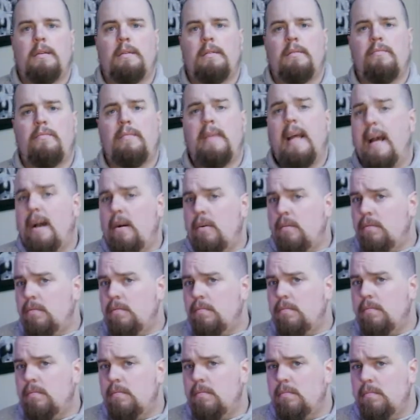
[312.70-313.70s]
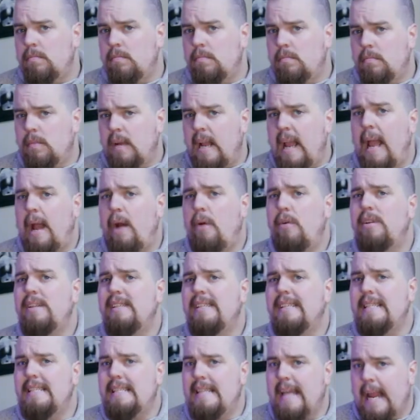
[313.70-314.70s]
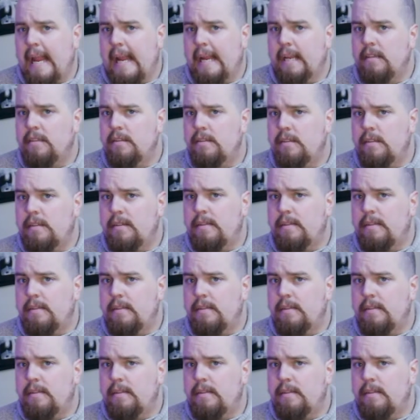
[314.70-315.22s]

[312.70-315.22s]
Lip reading: Now, how does it taste?